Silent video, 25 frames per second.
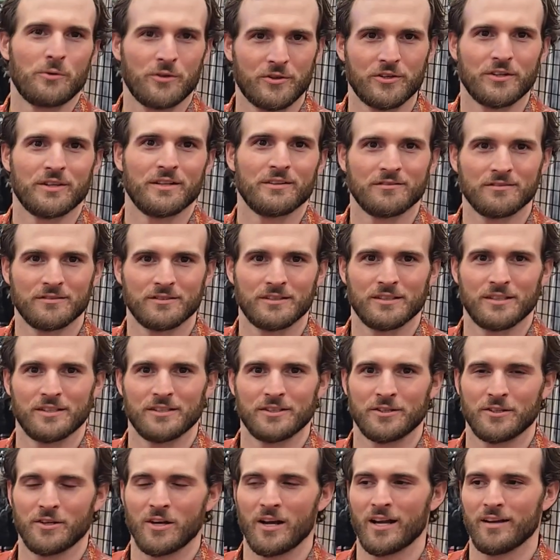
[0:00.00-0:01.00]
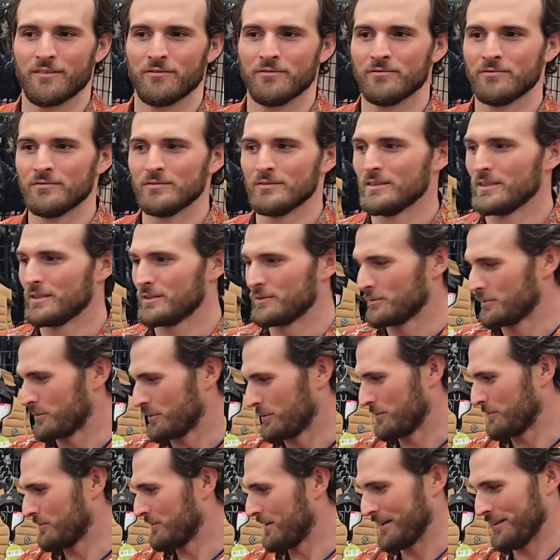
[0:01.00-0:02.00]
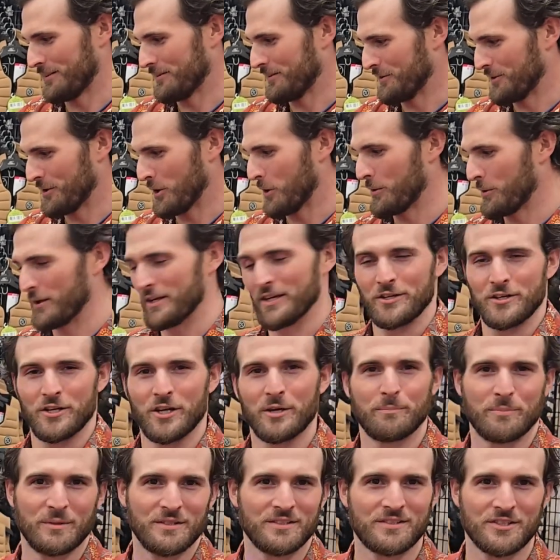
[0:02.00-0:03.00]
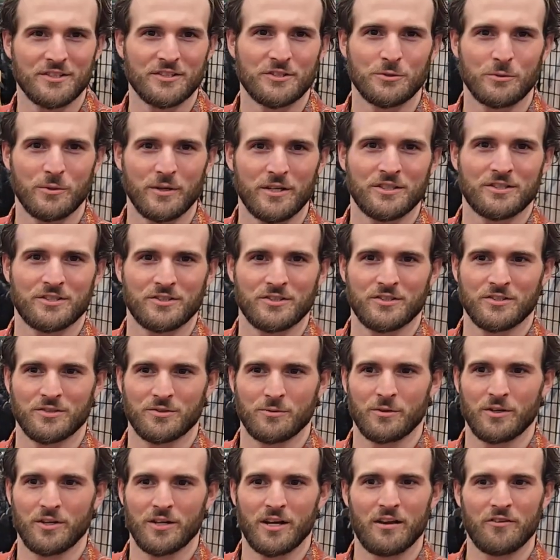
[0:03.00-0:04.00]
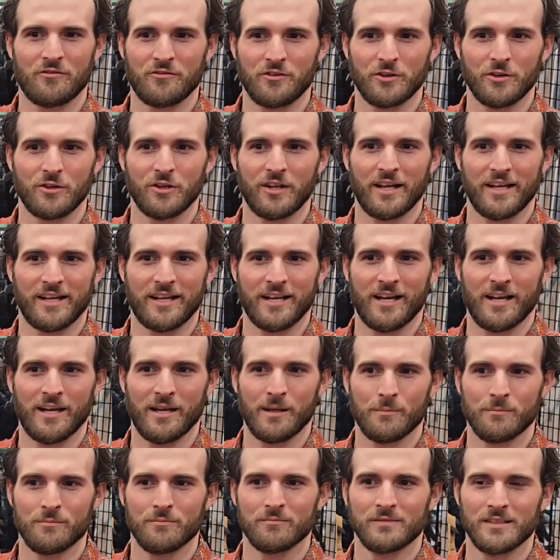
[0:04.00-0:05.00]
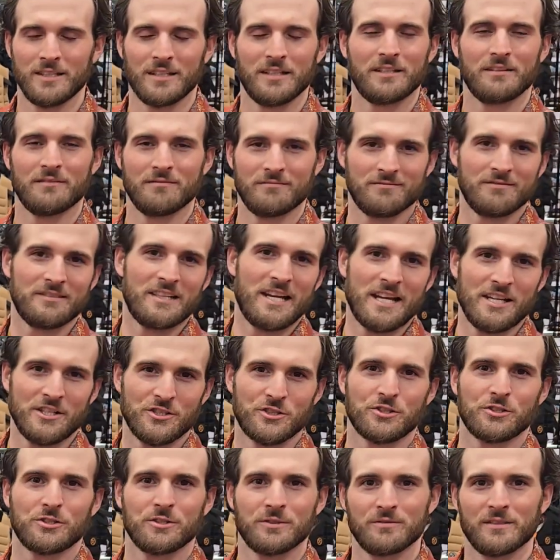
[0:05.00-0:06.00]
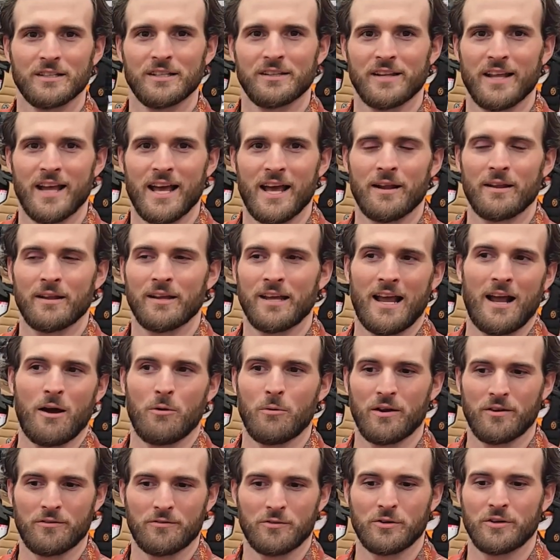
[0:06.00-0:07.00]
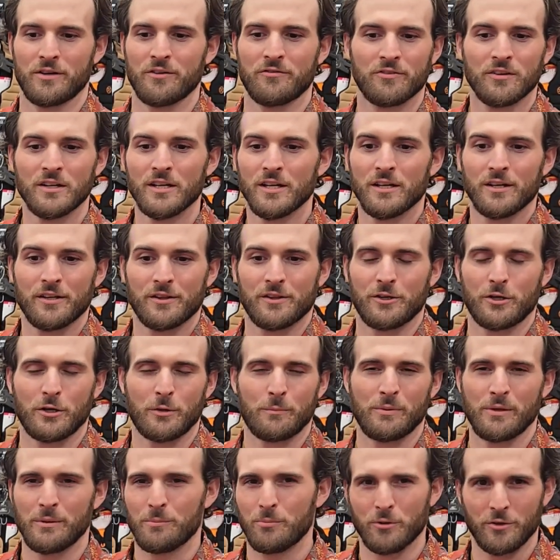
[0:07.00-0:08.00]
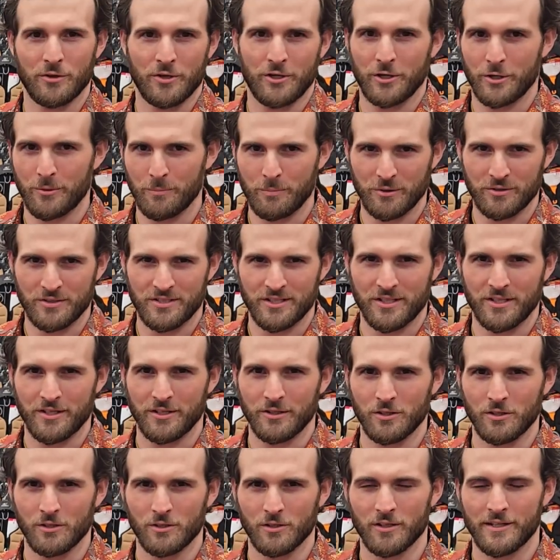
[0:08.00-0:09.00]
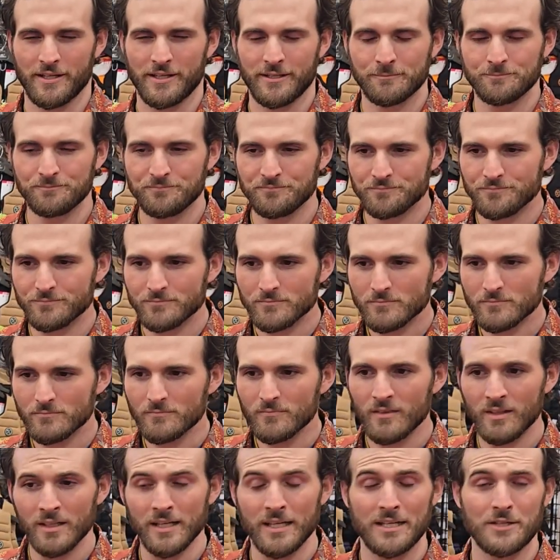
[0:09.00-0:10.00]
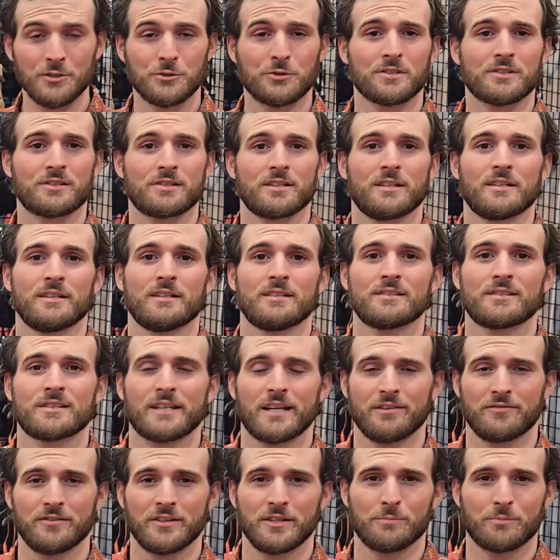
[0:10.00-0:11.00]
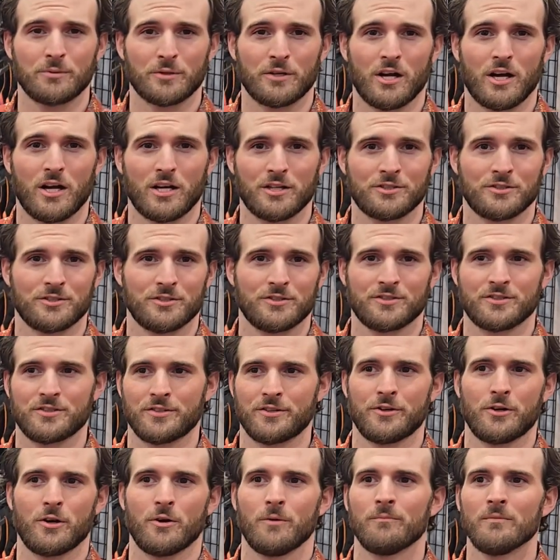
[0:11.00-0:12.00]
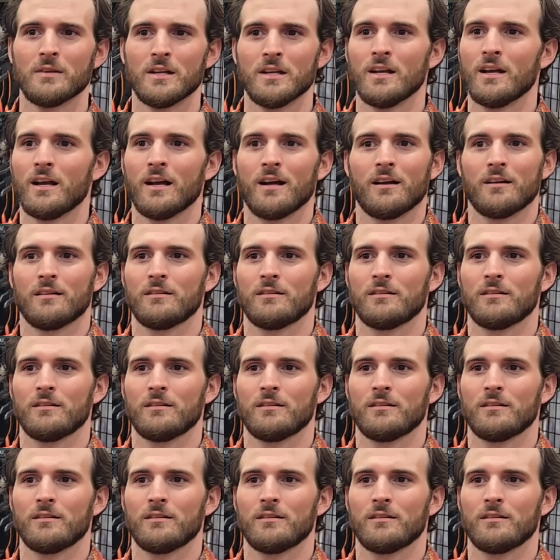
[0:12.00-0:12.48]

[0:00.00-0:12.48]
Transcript: fun with it. You know, don't end up in situations where I feel like I am in danger in that. However, if there are people that are particularly interested in safety precautions, you know,